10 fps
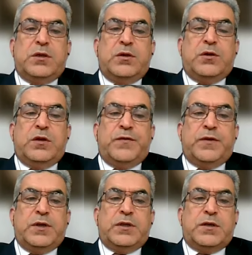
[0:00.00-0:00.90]
low-level
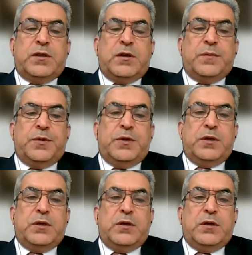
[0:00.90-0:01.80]
laser
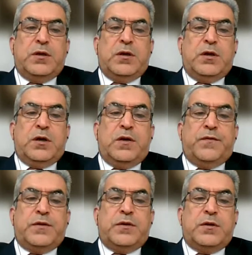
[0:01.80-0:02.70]
therapy
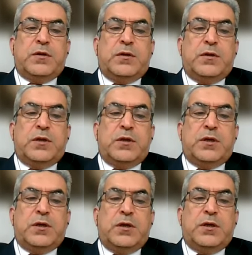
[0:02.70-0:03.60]
after
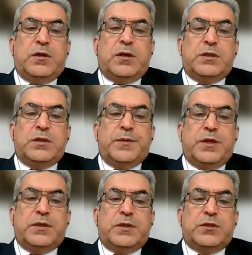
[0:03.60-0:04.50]
the hair
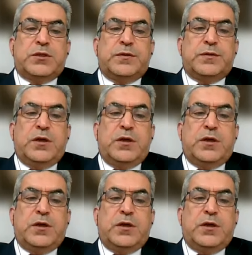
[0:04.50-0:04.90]
transplantation.